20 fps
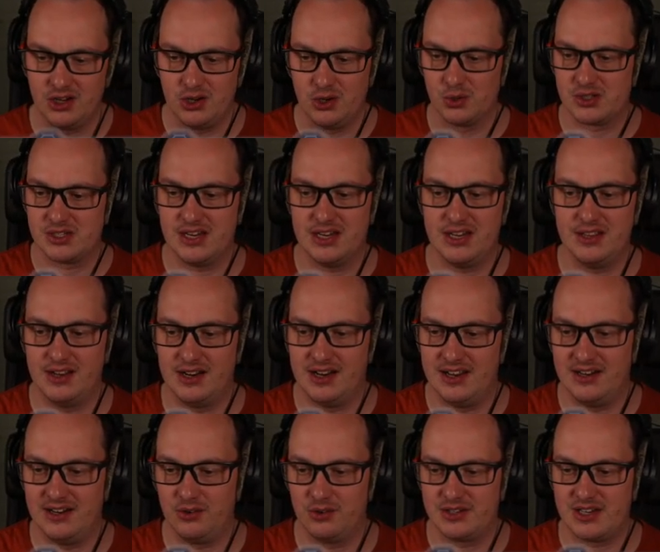You'll see in the
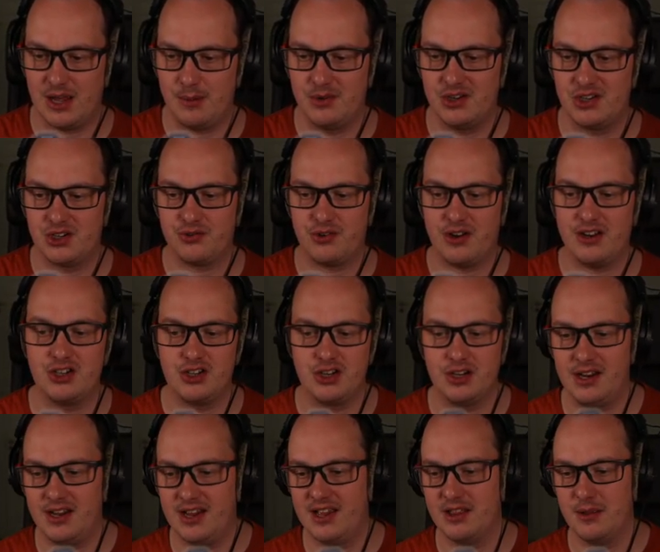little
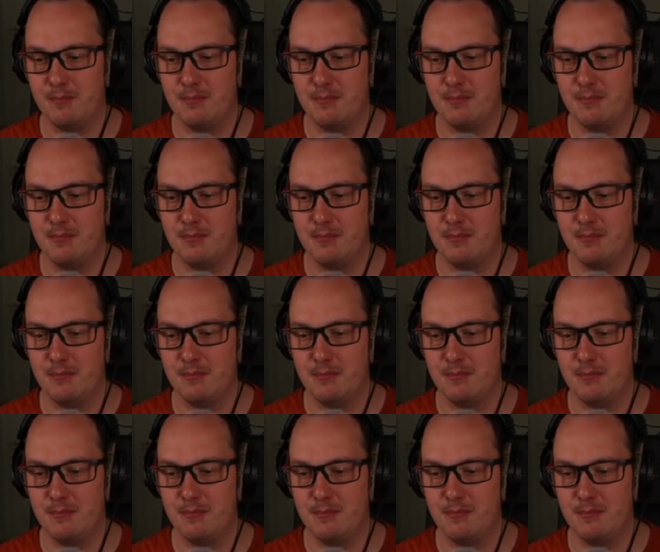demonstration here,